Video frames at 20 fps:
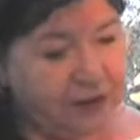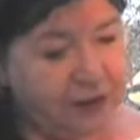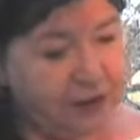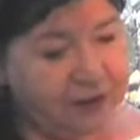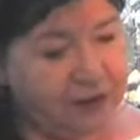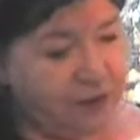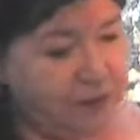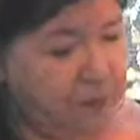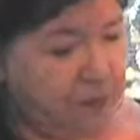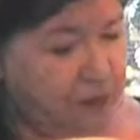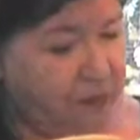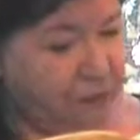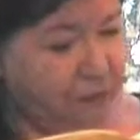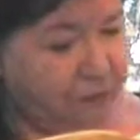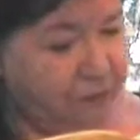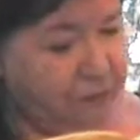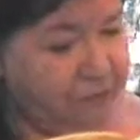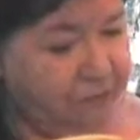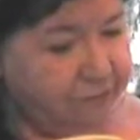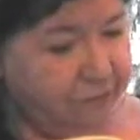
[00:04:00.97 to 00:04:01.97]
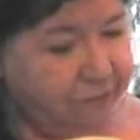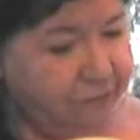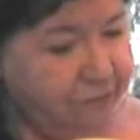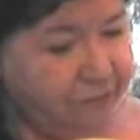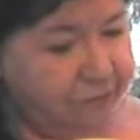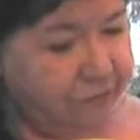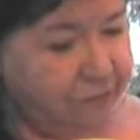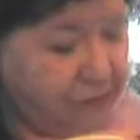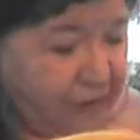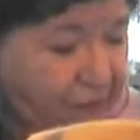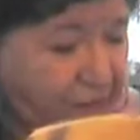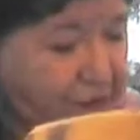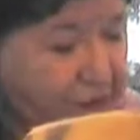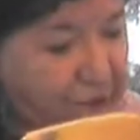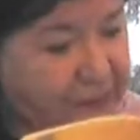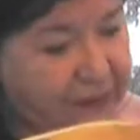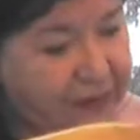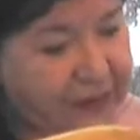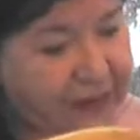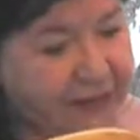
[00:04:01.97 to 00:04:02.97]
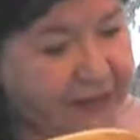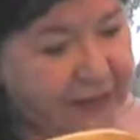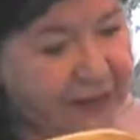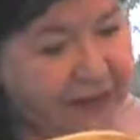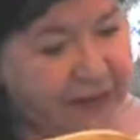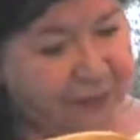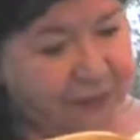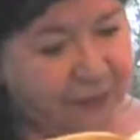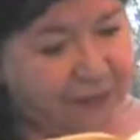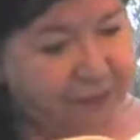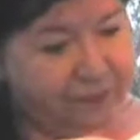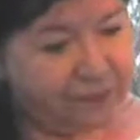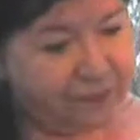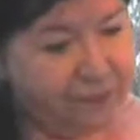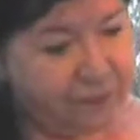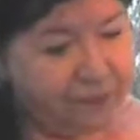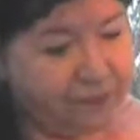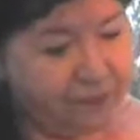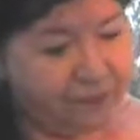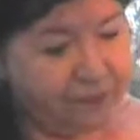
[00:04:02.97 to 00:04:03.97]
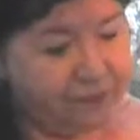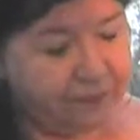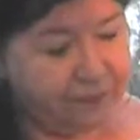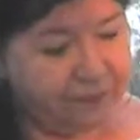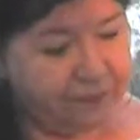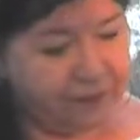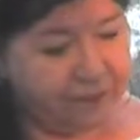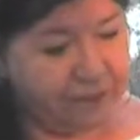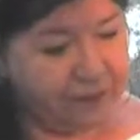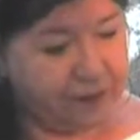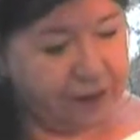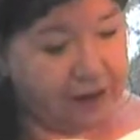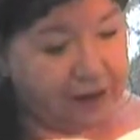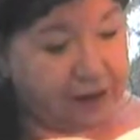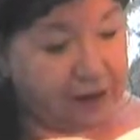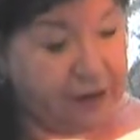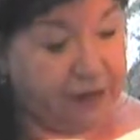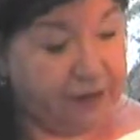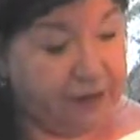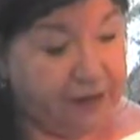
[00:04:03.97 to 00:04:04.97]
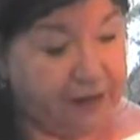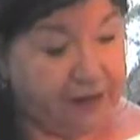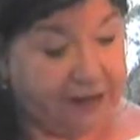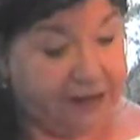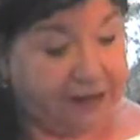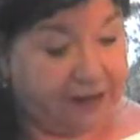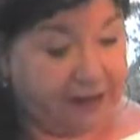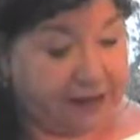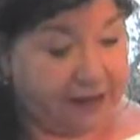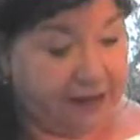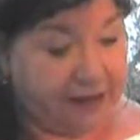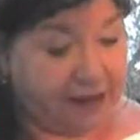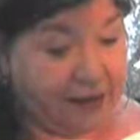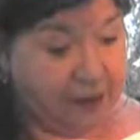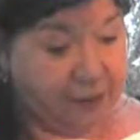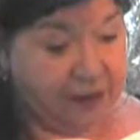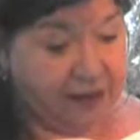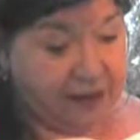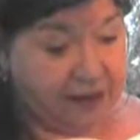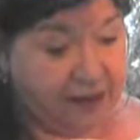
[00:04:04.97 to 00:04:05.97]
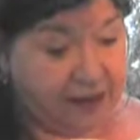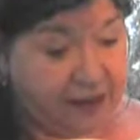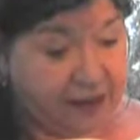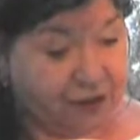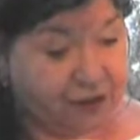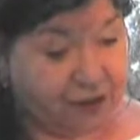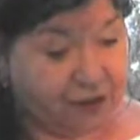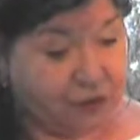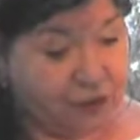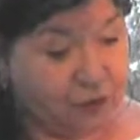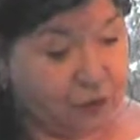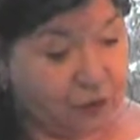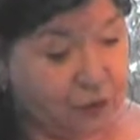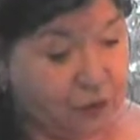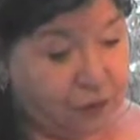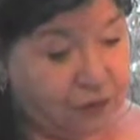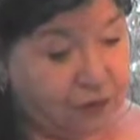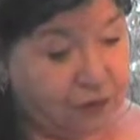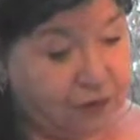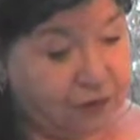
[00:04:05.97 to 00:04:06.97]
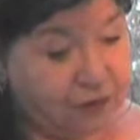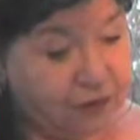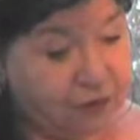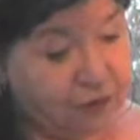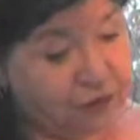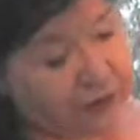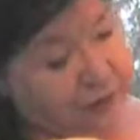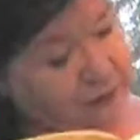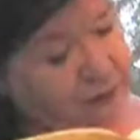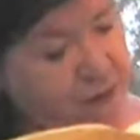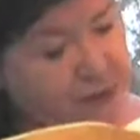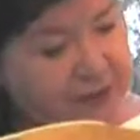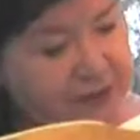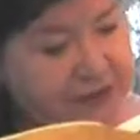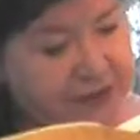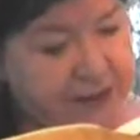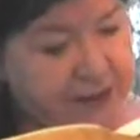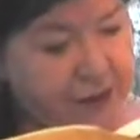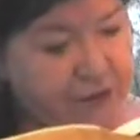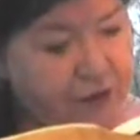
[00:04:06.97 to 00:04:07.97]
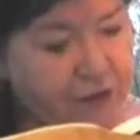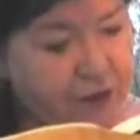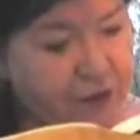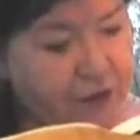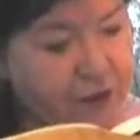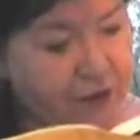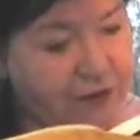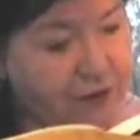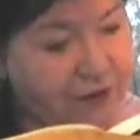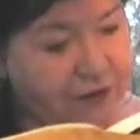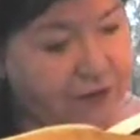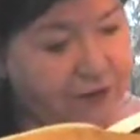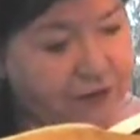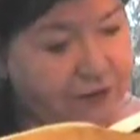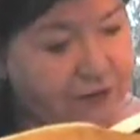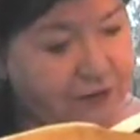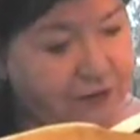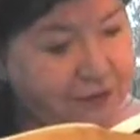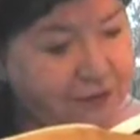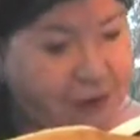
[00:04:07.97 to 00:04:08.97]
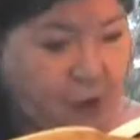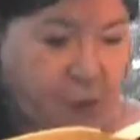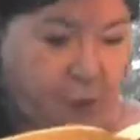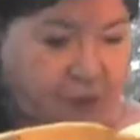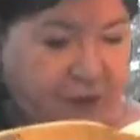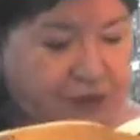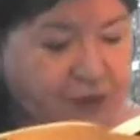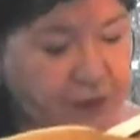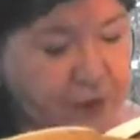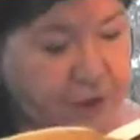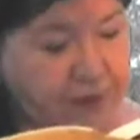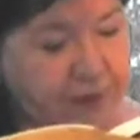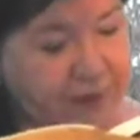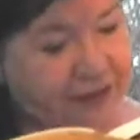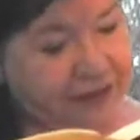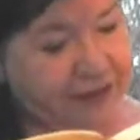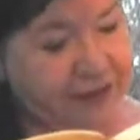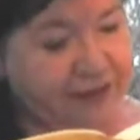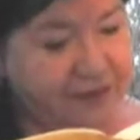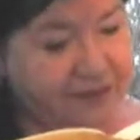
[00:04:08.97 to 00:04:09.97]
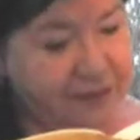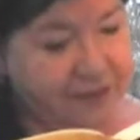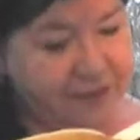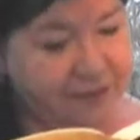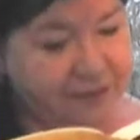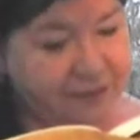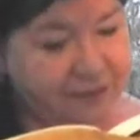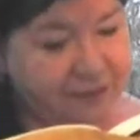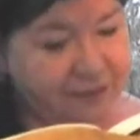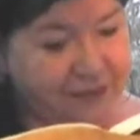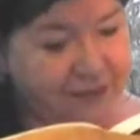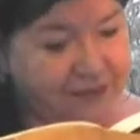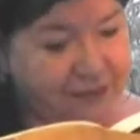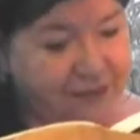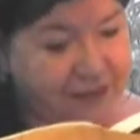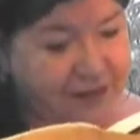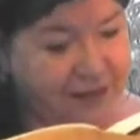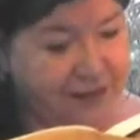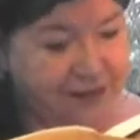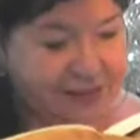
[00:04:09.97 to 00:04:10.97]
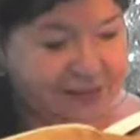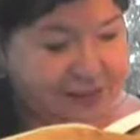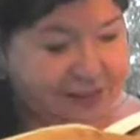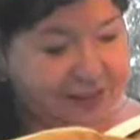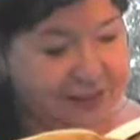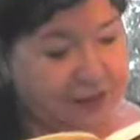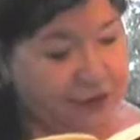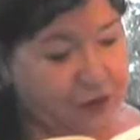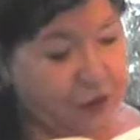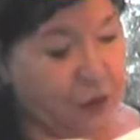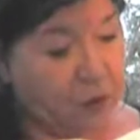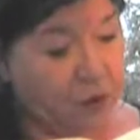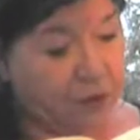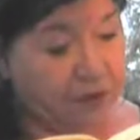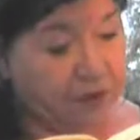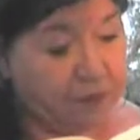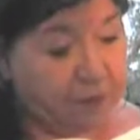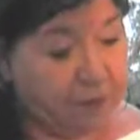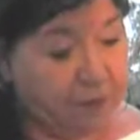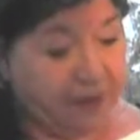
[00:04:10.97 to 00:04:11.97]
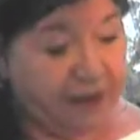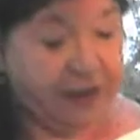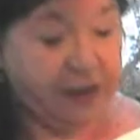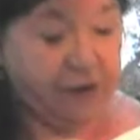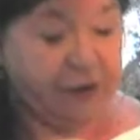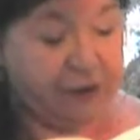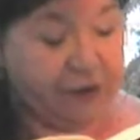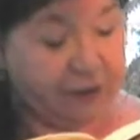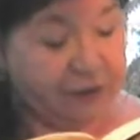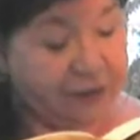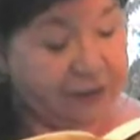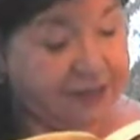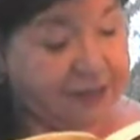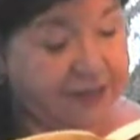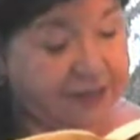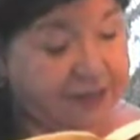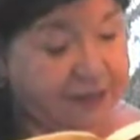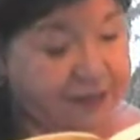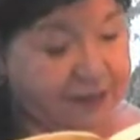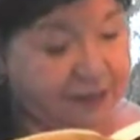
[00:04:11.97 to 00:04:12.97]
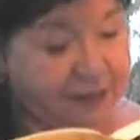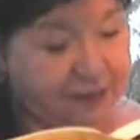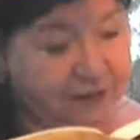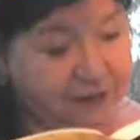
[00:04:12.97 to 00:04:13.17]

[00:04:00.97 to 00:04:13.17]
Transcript: tomorrow, to have it at playtime. And the next day I would take it to school, wrapped up in tin foil, open it up at playtime, and sit in the corner of the playground eating it.